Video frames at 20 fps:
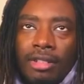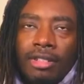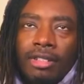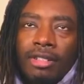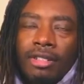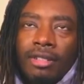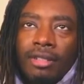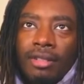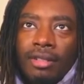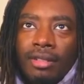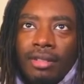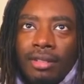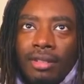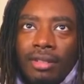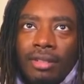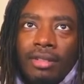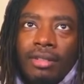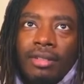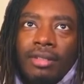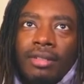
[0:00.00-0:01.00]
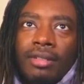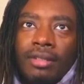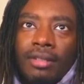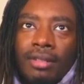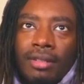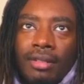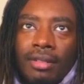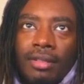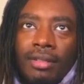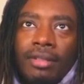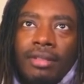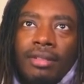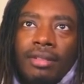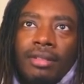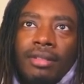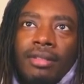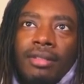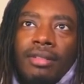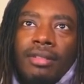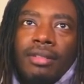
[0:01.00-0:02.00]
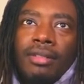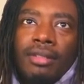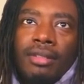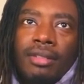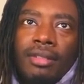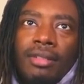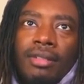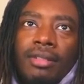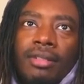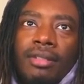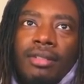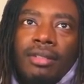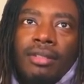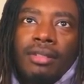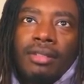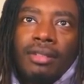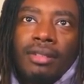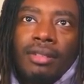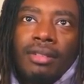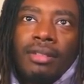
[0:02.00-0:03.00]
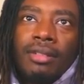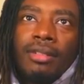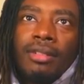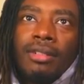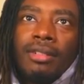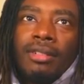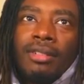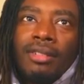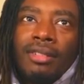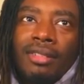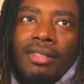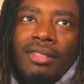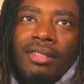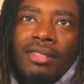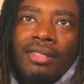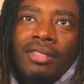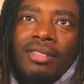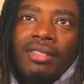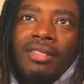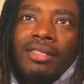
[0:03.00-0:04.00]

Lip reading: The person shown says nothing.